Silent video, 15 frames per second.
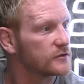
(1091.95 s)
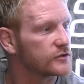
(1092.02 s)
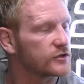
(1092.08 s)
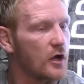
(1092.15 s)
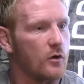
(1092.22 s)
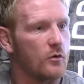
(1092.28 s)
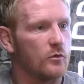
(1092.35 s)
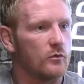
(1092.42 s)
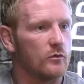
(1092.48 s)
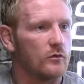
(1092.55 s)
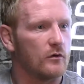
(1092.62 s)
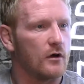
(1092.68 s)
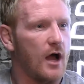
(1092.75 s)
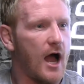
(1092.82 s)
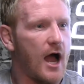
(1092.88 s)
So
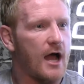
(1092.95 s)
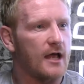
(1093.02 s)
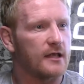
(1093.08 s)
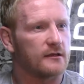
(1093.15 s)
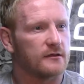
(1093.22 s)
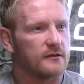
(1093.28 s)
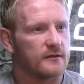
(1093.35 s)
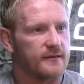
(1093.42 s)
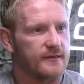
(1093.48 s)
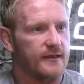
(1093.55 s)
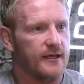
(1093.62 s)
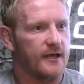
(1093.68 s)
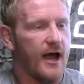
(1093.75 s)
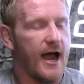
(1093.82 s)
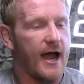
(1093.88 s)
I
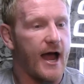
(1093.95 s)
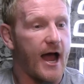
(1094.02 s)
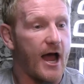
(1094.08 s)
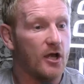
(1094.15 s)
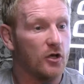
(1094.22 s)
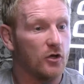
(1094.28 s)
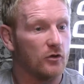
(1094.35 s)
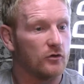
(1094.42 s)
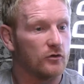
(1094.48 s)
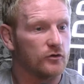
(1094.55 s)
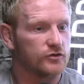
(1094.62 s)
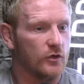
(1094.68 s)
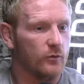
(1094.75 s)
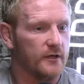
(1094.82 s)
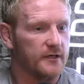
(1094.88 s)
think
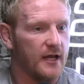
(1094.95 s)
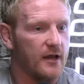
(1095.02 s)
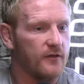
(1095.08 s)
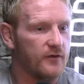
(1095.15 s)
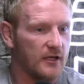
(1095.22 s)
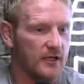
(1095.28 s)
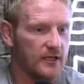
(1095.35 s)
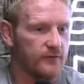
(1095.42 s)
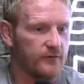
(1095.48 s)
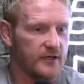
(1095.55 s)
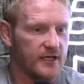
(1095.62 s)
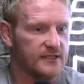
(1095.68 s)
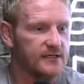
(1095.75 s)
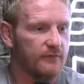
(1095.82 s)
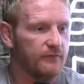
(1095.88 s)
so when Nathan Cleary
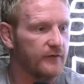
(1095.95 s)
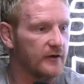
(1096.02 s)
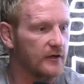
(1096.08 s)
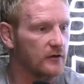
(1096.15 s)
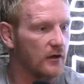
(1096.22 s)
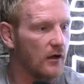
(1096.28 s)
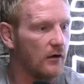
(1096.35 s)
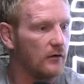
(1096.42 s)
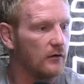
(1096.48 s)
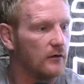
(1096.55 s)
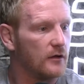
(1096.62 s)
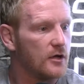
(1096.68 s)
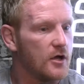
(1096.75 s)
kicks that field goal,